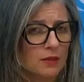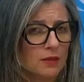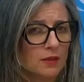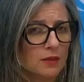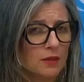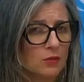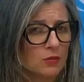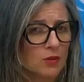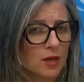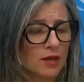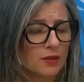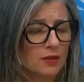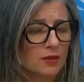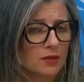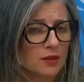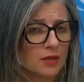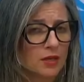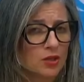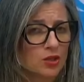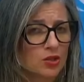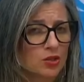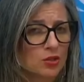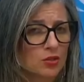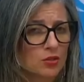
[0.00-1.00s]
the United
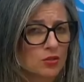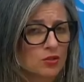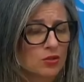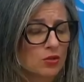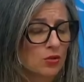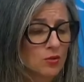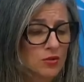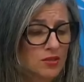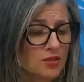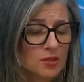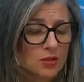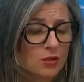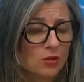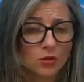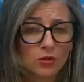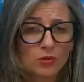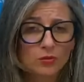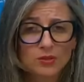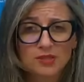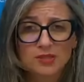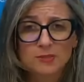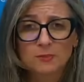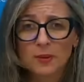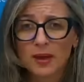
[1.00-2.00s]
Nations, losing all
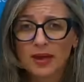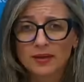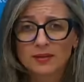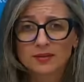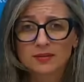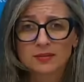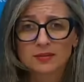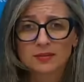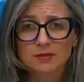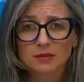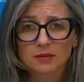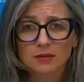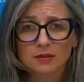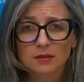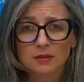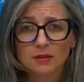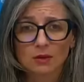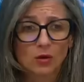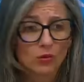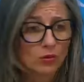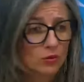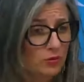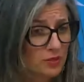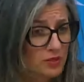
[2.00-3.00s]
respect
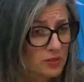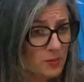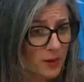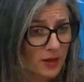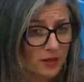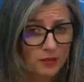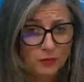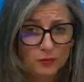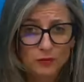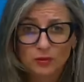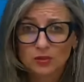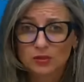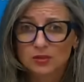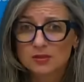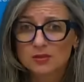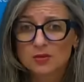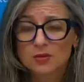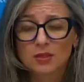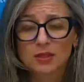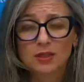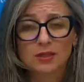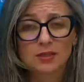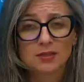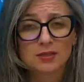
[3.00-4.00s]
all respect for these
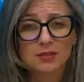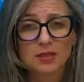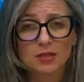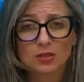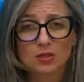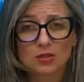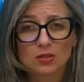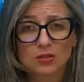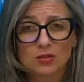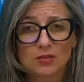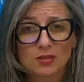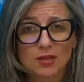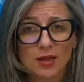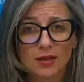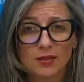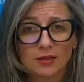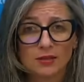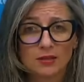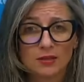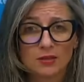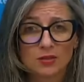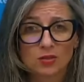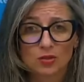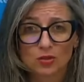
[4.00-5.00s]
organizations,
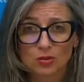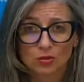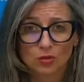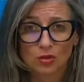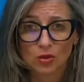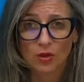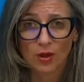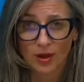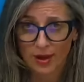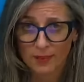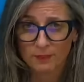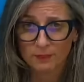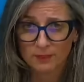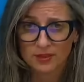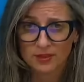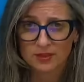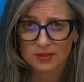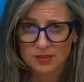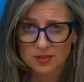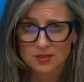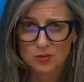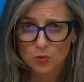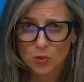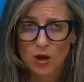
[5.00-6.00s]
and this should not happen.
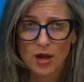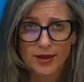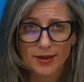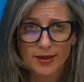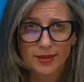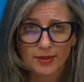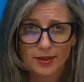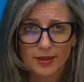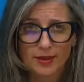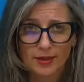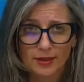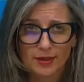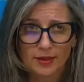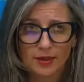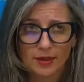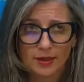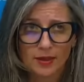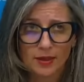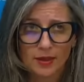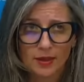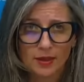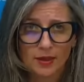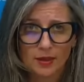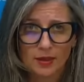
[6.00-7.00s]
This is why I think
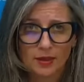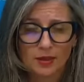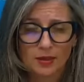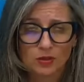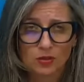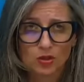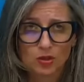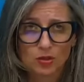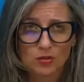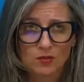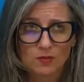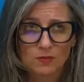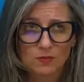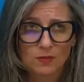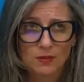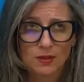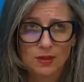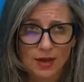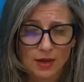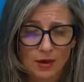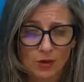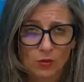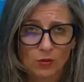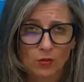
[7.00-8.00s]
it should
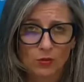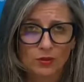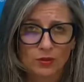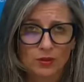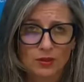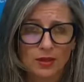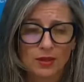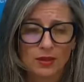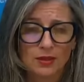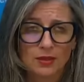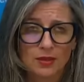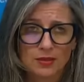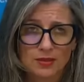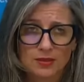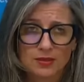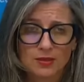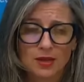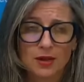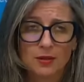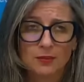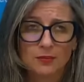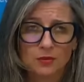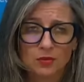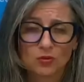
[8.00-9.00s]
now, it's
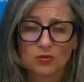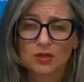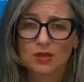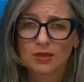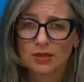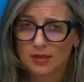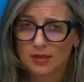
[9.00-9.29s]
time to take